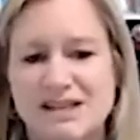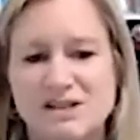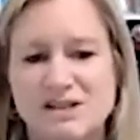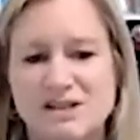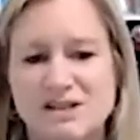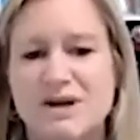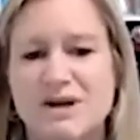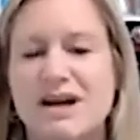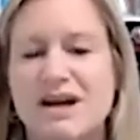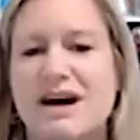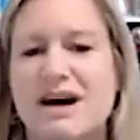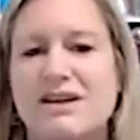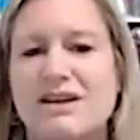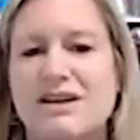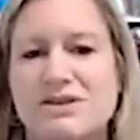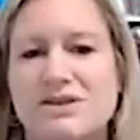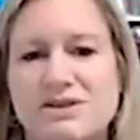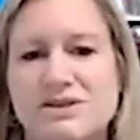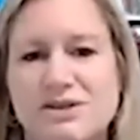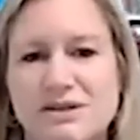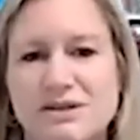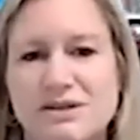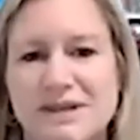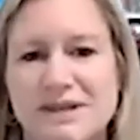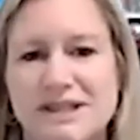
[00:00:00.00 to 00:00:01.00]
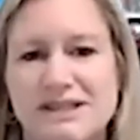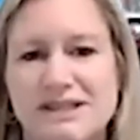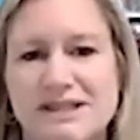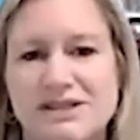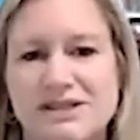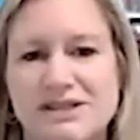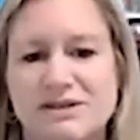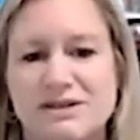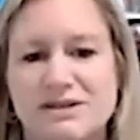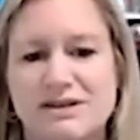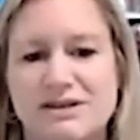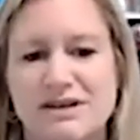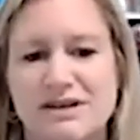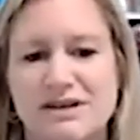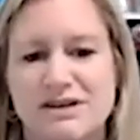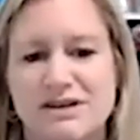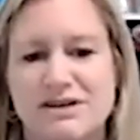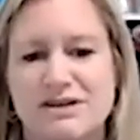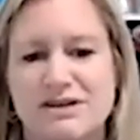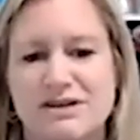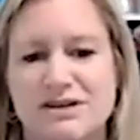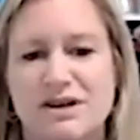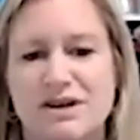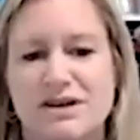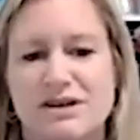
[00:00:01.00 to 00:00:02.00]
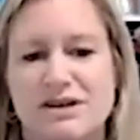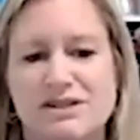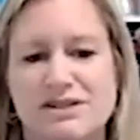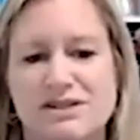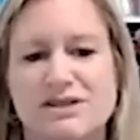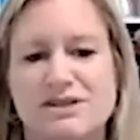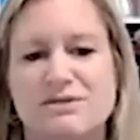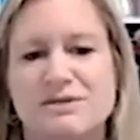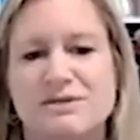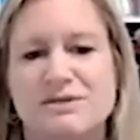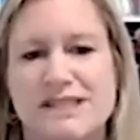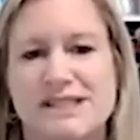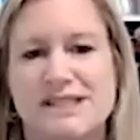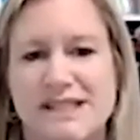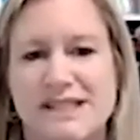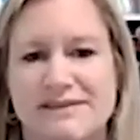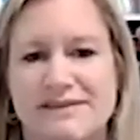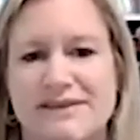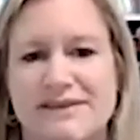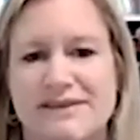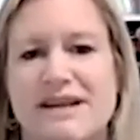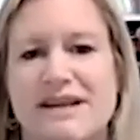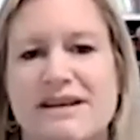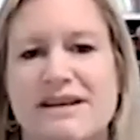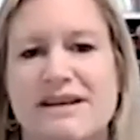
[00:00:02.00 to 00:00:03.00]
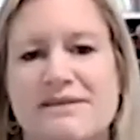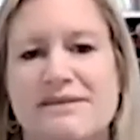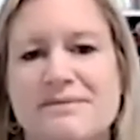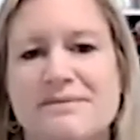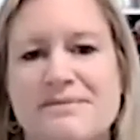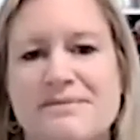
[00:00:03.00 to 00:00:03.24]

what other treatments you're also receiving.